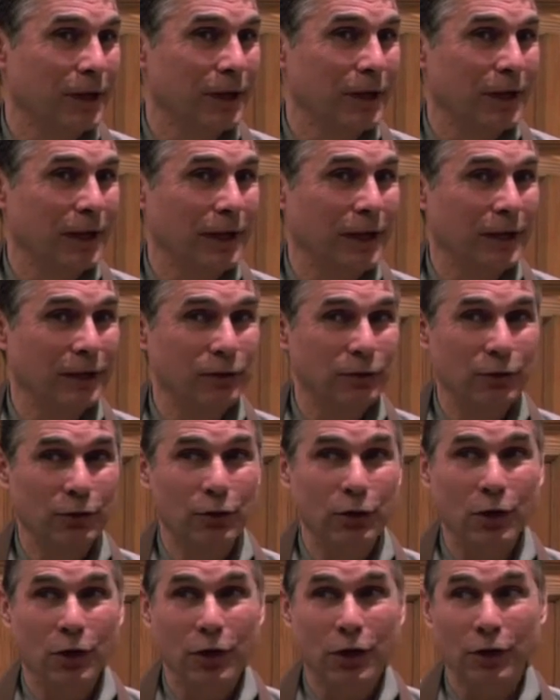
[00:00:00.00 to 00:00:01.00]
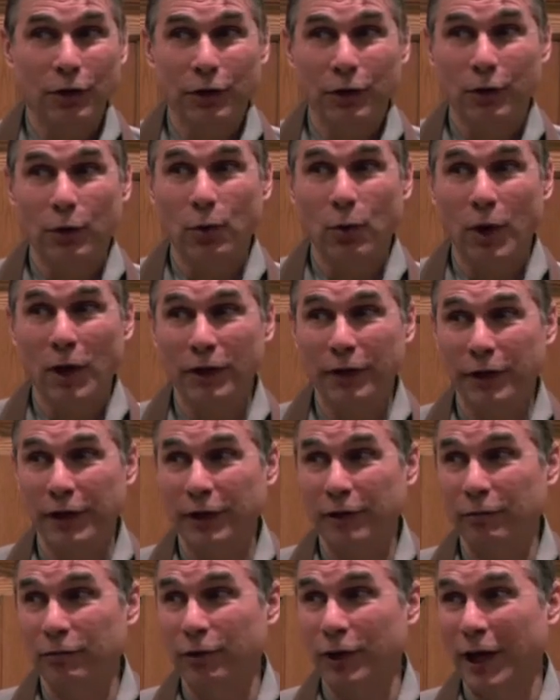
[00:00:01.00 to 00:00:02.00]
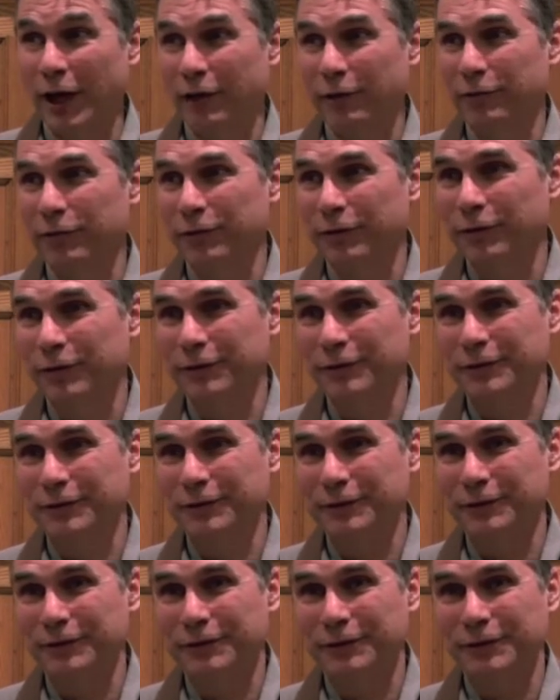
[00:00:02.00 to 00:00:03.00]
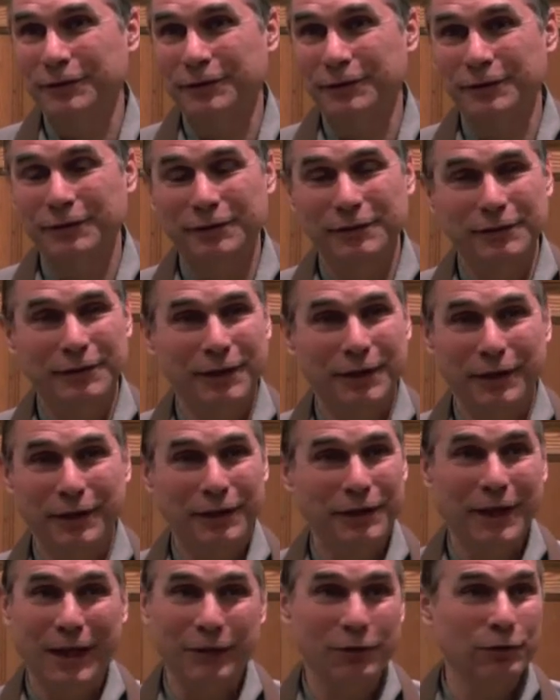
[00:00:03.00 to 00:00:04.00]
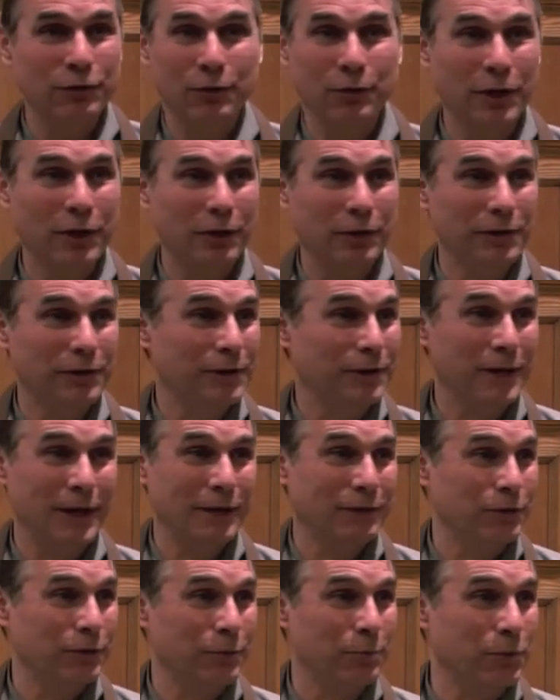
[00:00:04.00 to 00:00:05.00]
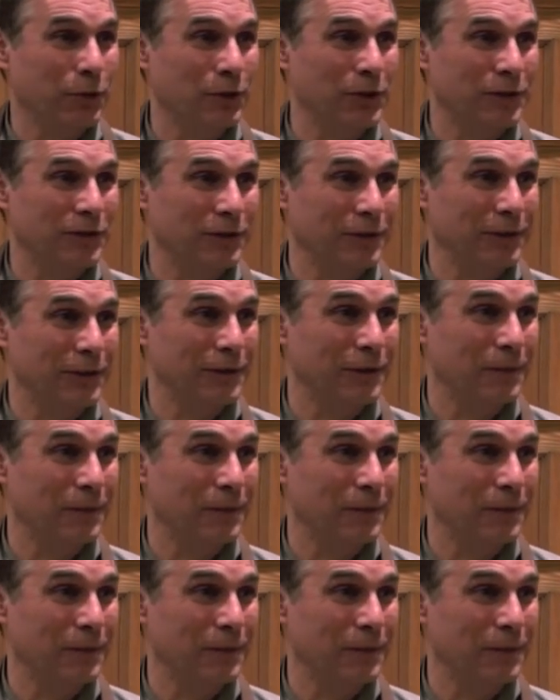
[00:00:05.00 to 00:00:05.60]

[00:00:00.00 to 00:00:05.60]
I guess you'd call their quality of life not so pleasing.